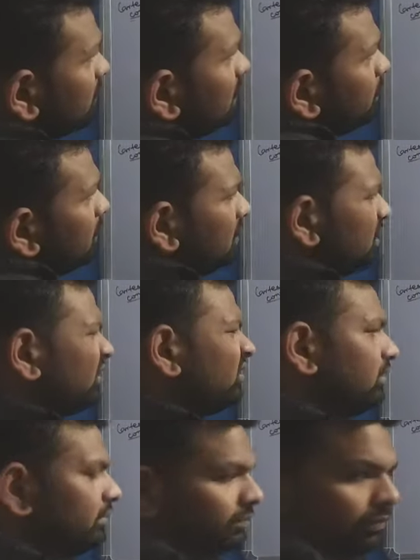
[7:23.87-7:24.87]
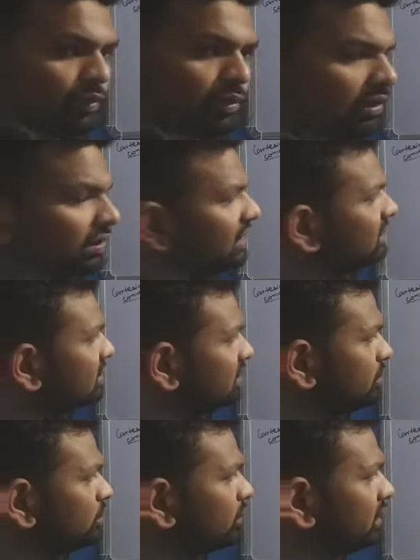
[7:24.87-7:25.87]
okay, but more or less the
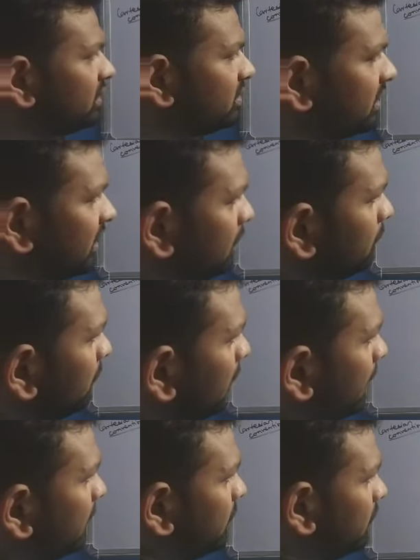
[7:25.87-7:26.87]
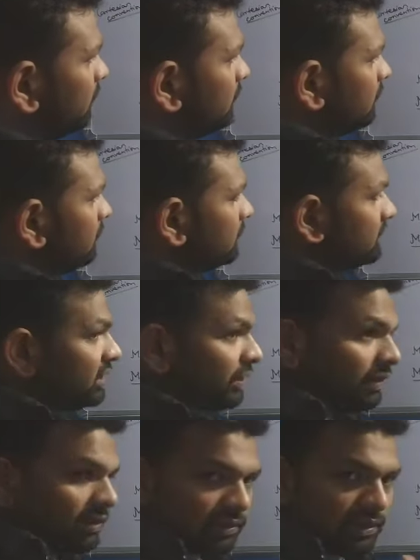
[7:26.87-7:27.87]
story is same.
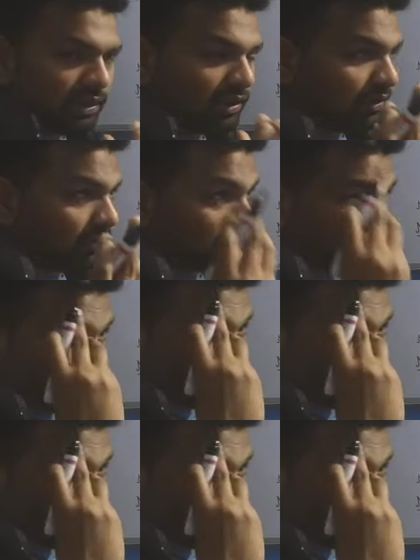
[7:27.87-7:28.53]
They